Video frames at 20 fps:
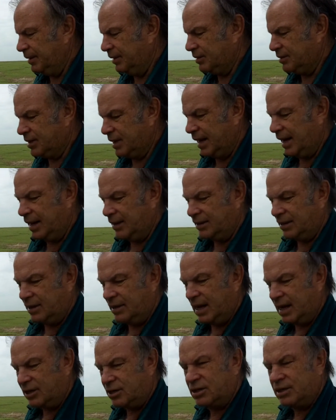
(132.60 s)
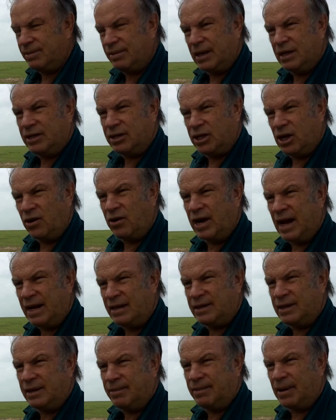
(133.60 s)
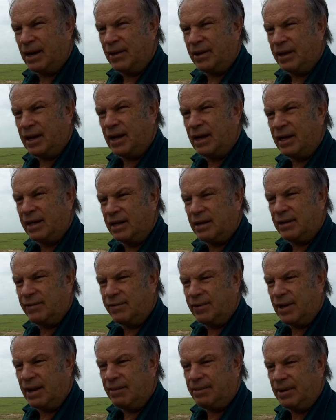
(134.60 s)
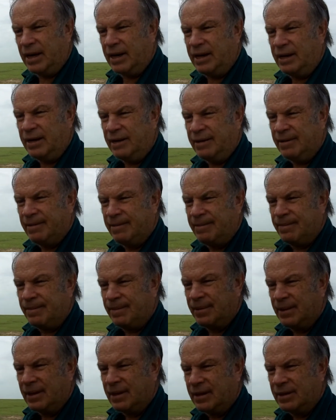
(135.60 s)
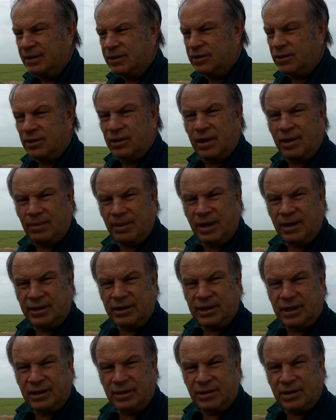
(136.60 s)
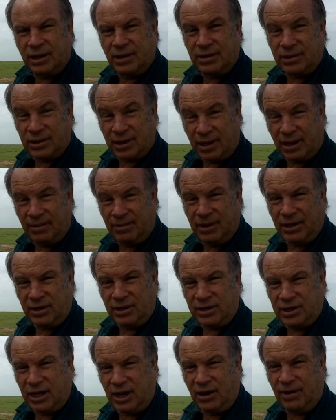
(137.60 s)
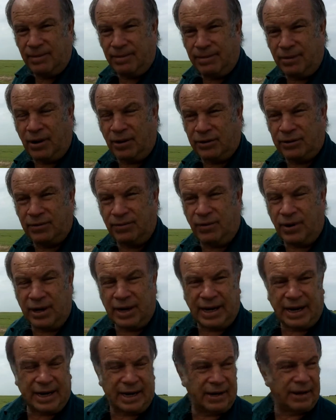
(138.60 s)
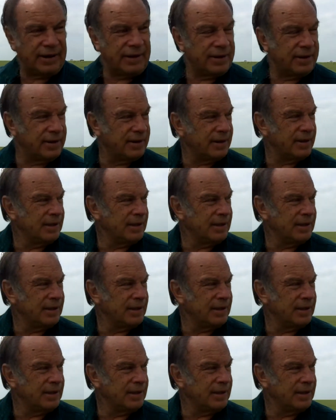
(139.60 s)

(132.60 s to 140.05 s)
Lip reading: this land had actually been donated by the Cargill family to the community. So it's a community-owned plot of 1 acre.